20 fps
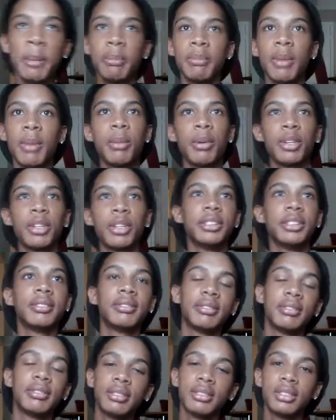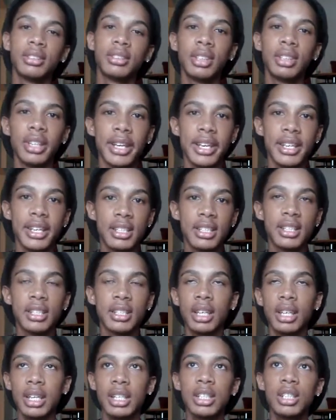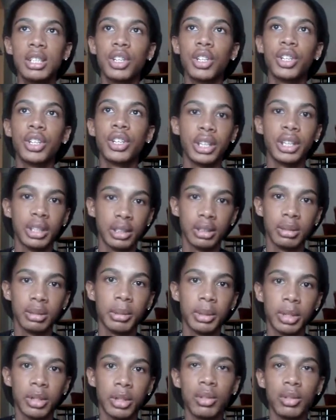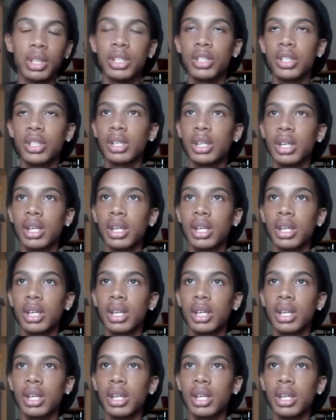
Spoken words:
my brother, he's learning about the religion.